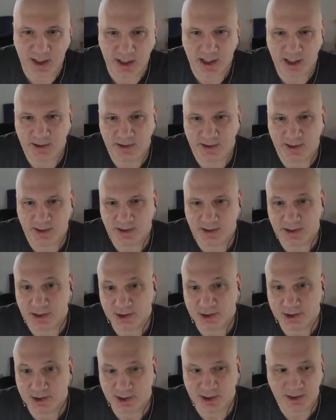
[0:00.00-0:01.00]

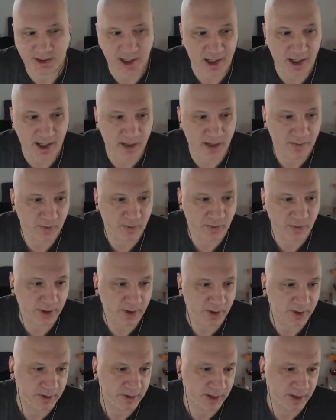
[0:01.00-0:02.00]
that shut down
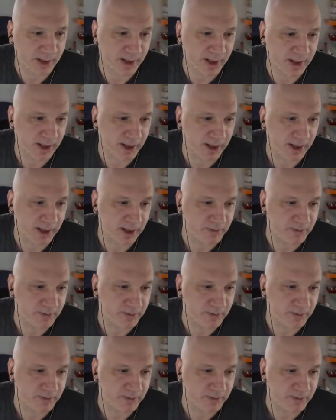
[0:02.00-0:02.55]
were like